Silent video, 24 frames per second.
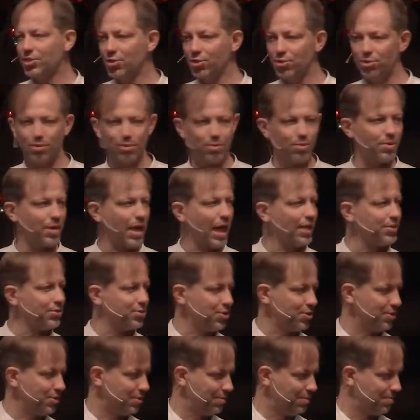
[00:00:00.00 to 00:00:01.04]
who
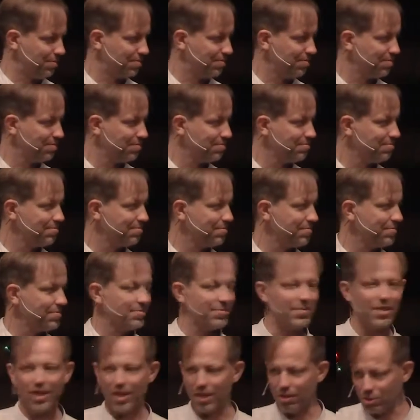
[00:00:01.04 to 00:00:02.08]
answered?
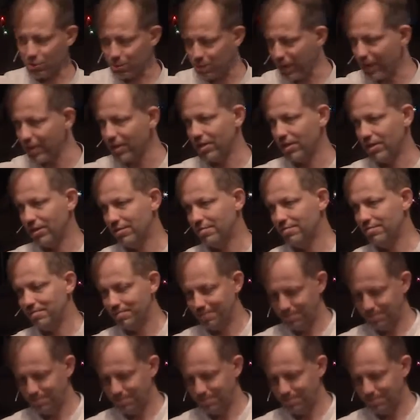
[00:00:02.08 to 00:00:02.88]
It was Peter.